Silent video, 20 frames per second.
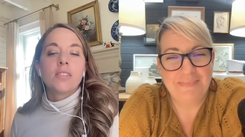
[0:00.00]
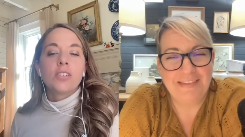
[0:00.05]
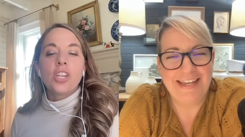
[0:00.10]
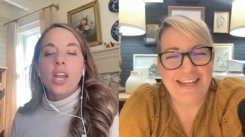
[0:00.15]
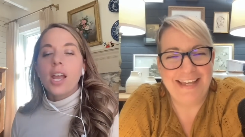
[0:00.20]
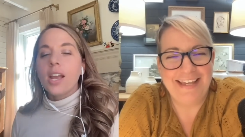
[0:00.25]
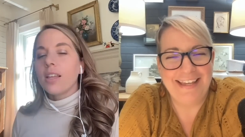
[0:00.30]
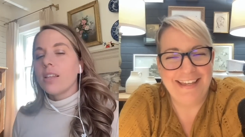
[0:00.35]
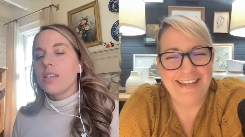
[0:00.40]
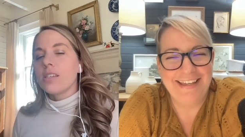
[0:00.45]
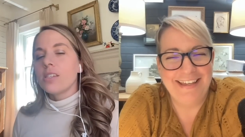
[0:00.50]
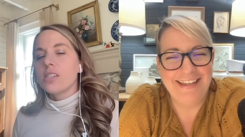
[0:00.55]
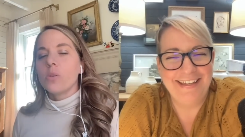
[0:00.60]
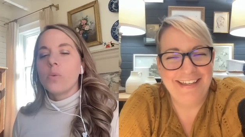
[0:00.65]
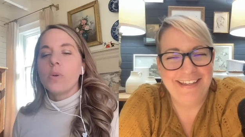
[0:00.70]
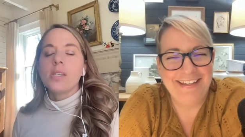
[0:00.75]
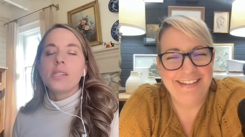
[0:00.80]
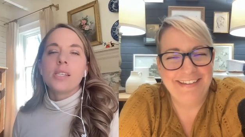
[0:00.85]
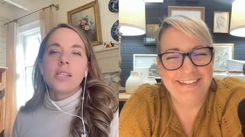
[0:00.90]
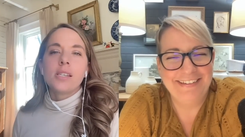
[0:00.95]
Speaker 1: checklists,
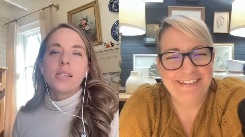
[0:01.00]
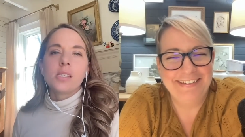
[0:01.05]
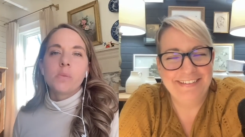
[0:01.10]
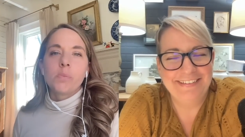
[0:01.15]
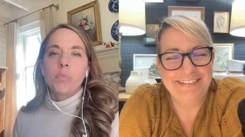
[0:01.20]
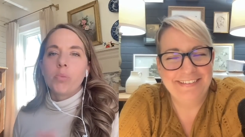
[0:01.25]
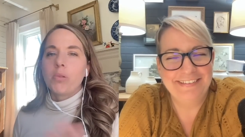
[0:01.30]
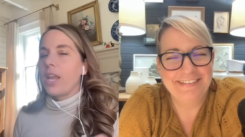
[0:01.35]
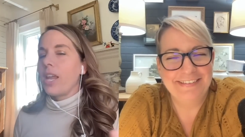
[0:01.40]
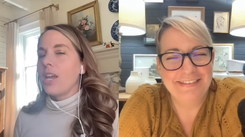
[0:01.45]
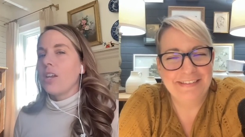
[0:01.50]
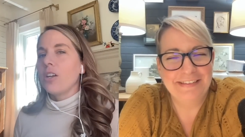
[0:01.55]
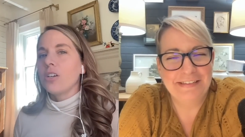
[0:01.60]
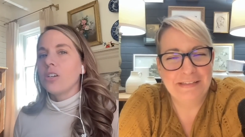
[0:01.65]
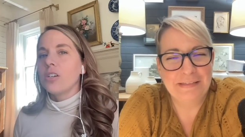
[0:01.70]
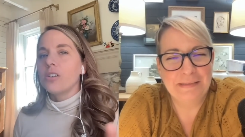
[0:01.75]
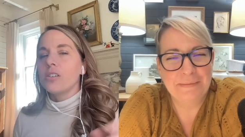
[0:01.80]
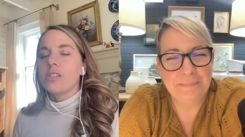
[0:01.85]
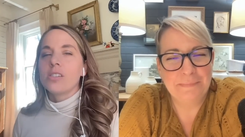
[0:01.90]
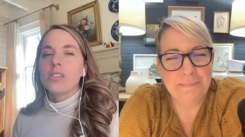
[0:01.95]
quizzes,
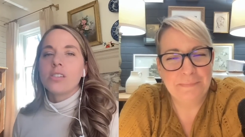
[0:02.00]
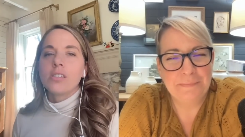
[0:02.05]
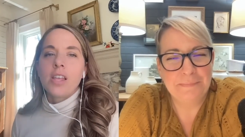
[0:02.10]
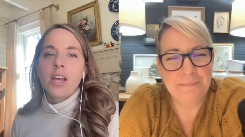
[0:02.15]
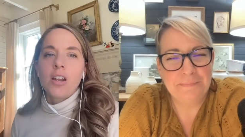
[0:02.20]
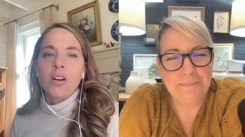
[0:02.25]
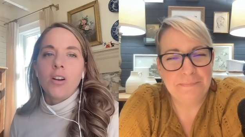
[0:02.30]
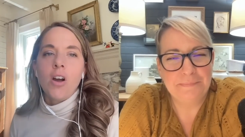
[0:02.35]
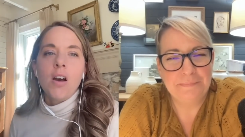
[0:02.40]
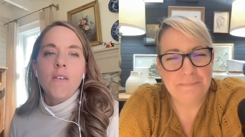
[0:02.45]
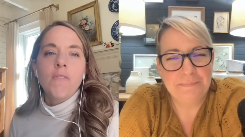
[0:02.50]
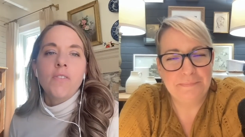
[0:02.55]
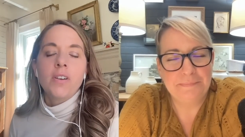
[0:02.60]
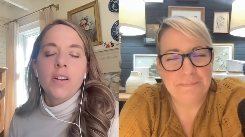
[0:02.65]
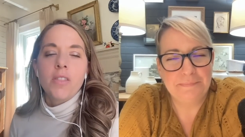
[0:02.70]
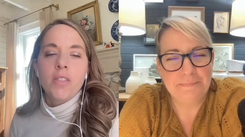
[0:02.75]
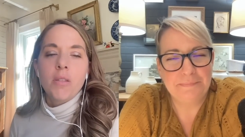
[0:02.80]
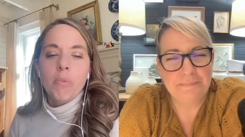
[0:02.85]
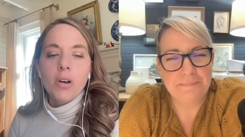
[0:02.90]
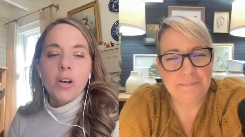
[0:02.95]
planners that are offered
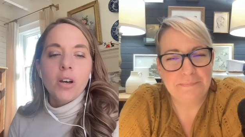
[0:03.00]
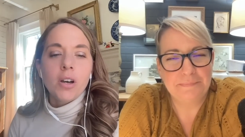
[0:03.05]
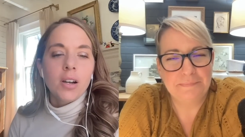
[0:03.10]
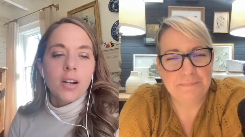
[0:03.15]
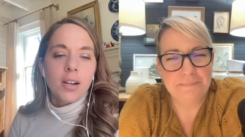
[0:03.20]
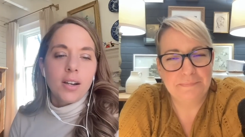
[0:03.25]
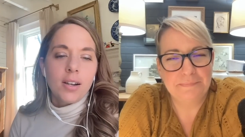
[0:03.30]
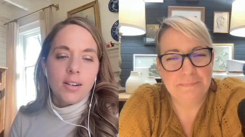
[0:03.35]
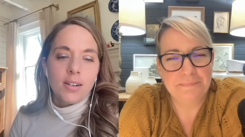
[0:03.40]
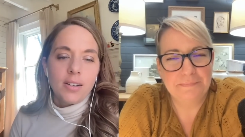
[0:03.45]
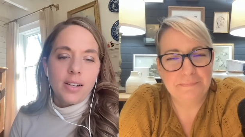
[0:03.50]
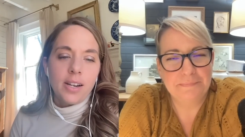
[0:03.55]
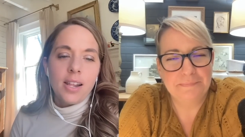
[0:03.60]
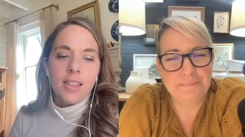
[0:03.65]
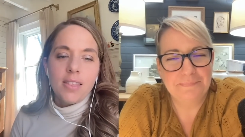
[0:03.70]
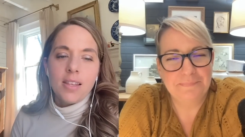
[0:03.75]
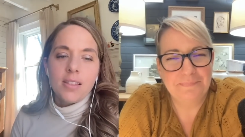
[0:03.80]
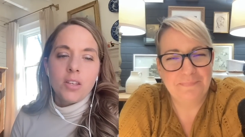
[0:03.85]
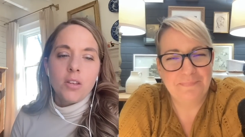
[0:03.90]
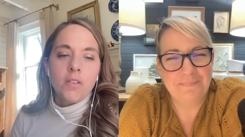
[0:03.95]
in the book,
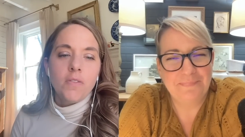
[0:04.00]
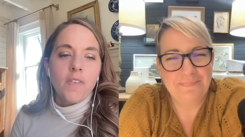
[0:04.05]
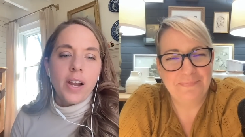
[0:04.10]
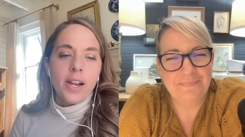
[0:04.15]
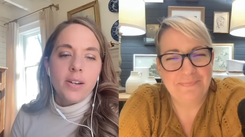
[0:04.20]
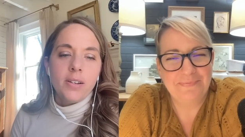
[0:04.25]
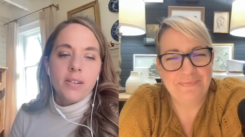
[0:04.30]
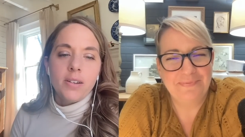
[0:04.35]
anything that you find